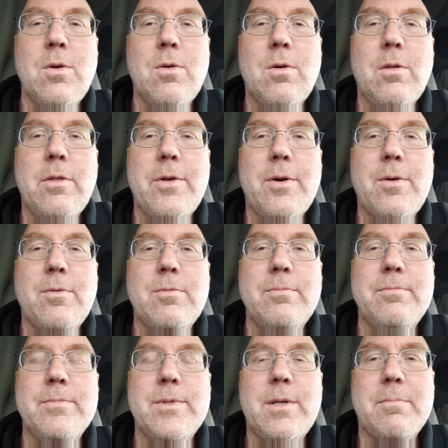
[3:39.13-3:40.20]
Although
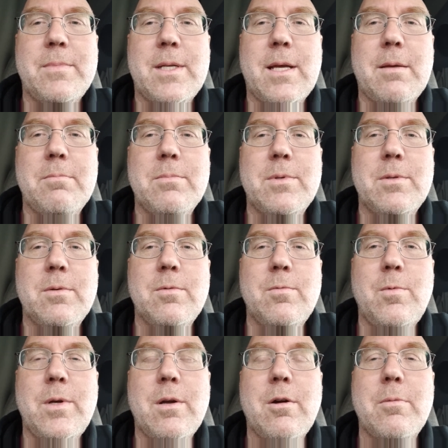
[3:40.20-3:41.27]
sometimes
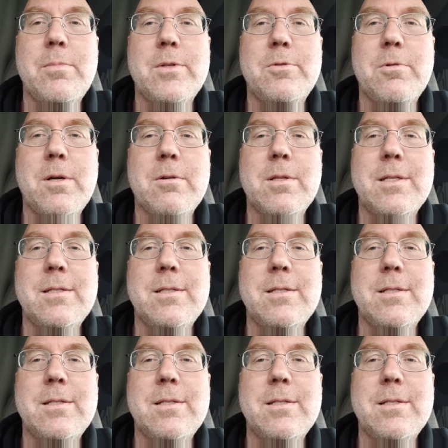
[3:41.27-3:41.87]
we arbitrarily